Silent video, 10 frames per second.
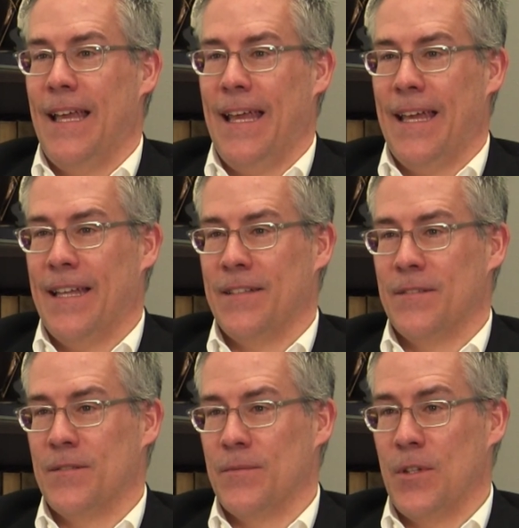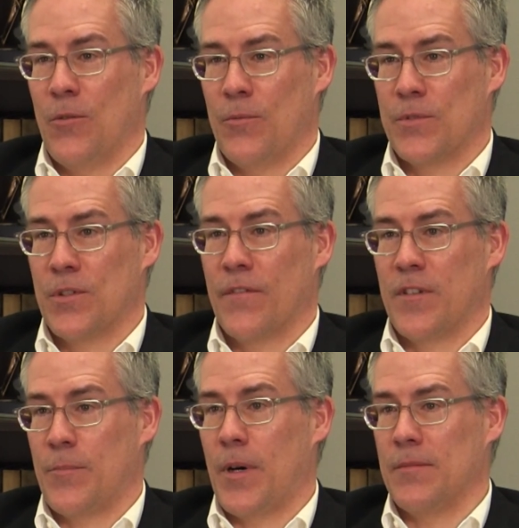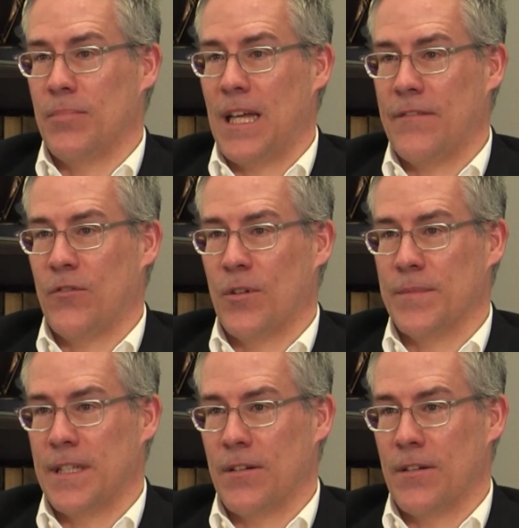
and you know served up on platforms